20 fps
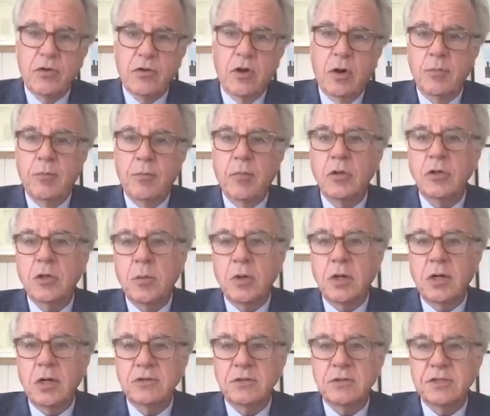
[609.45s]
to multiple
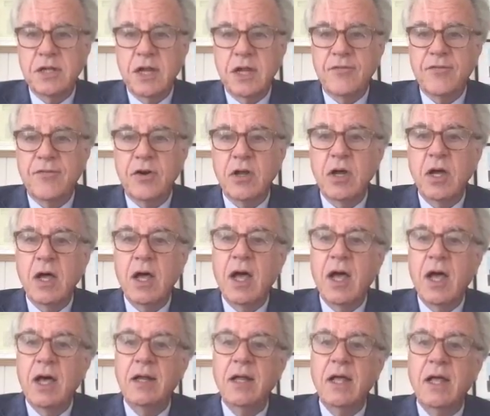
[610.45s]
countries in Africa
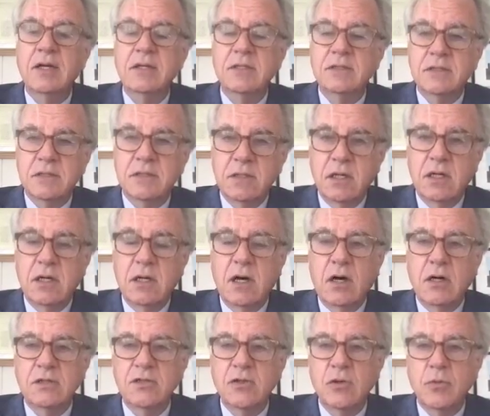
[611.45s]
and has
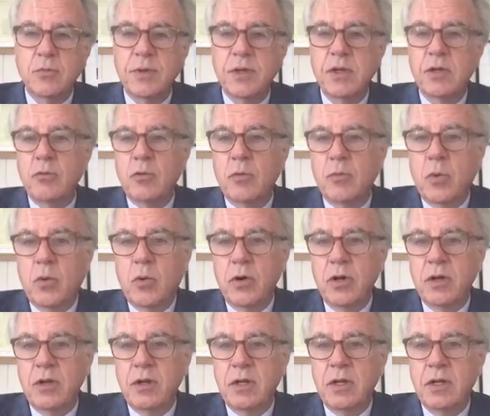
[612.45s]
also been
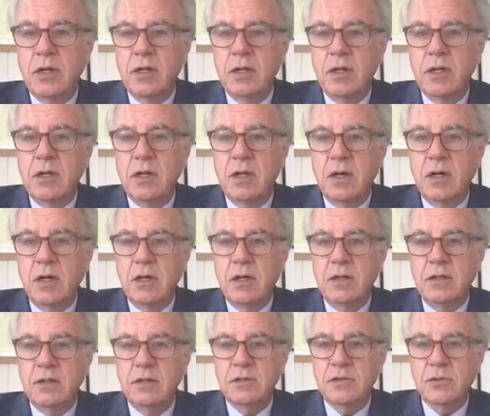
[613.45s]
reported in
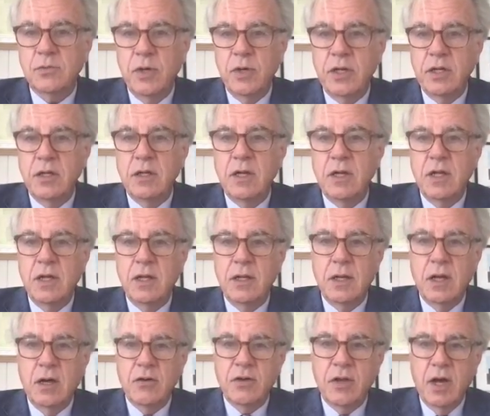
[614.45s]
Sweden and
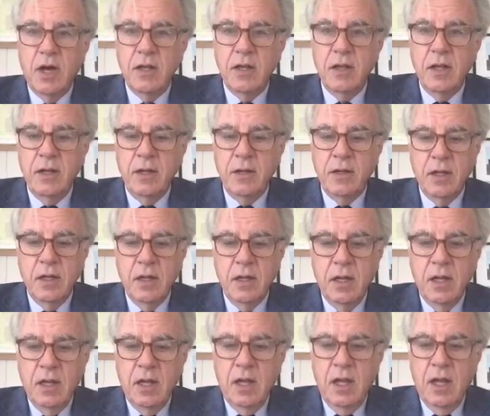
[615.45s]
now Thailand.
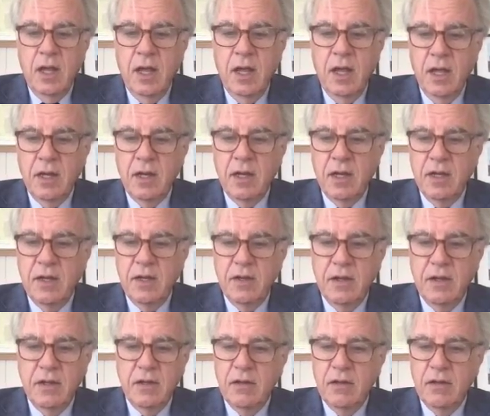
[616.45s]
And,